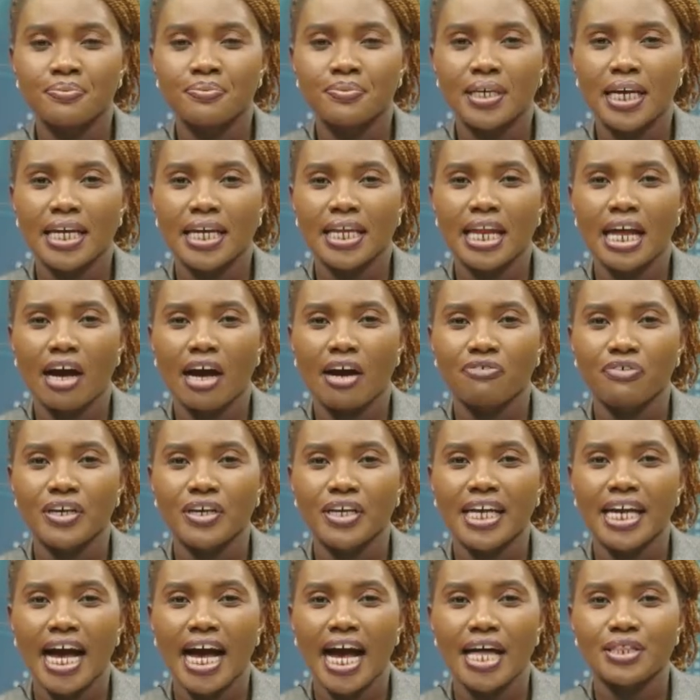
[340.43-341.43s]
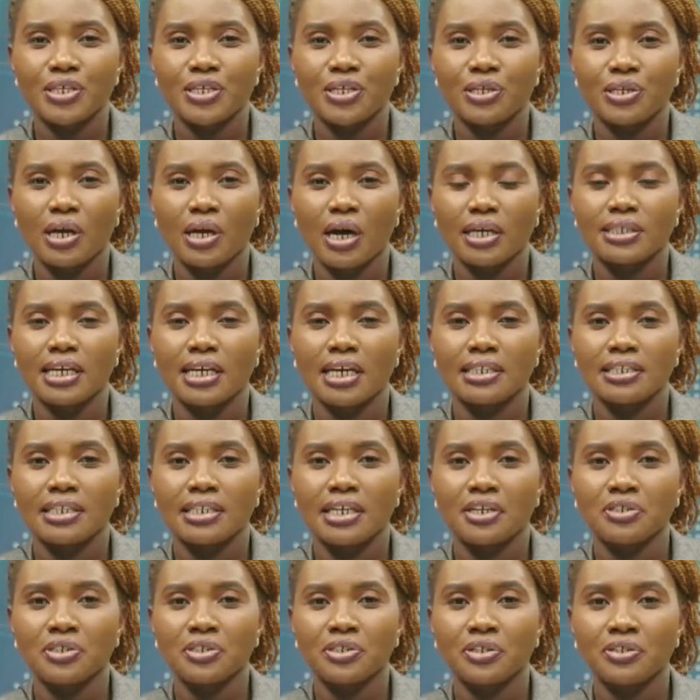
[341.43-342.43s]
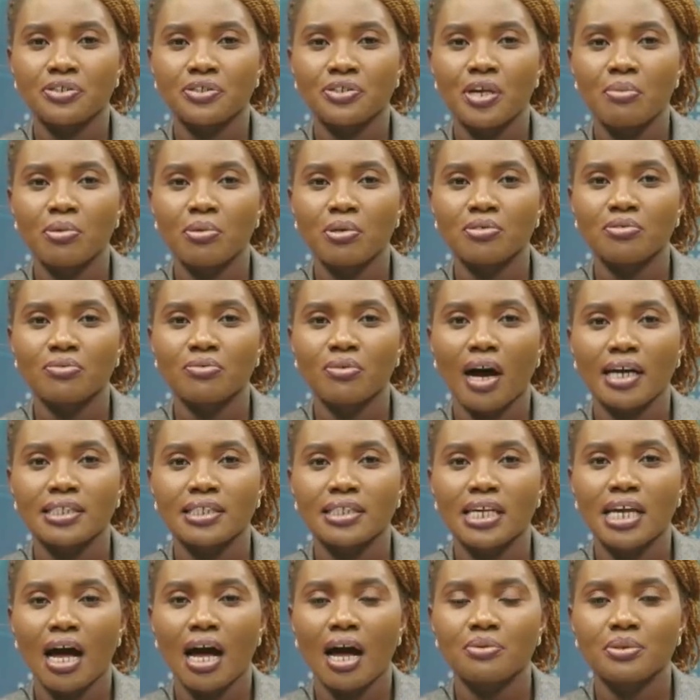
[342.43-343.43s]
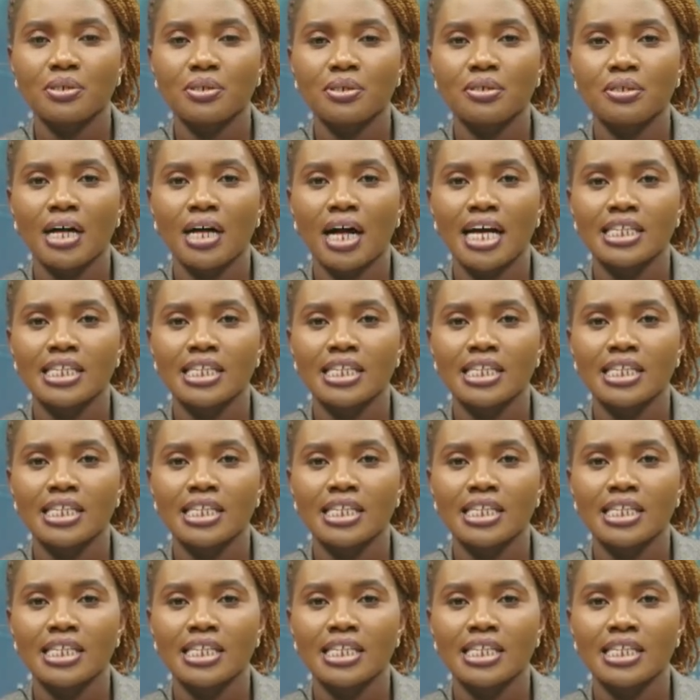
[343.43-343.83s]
In Africa, the United Nations Human Rights Council